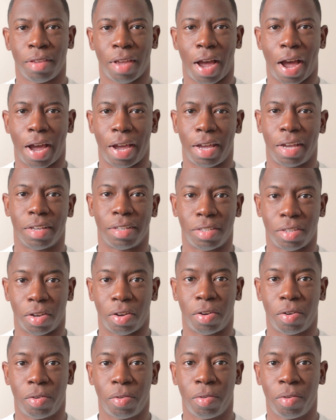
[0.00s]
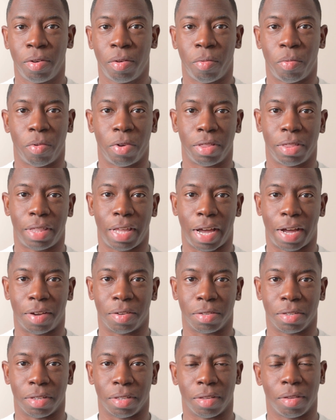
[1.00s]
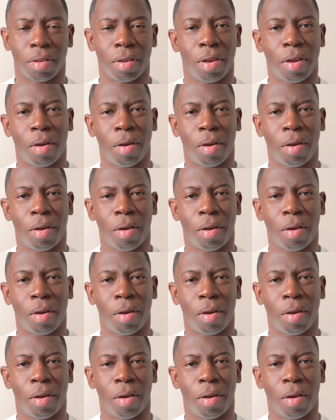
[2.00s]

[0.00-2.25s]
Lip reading: ISO 1000.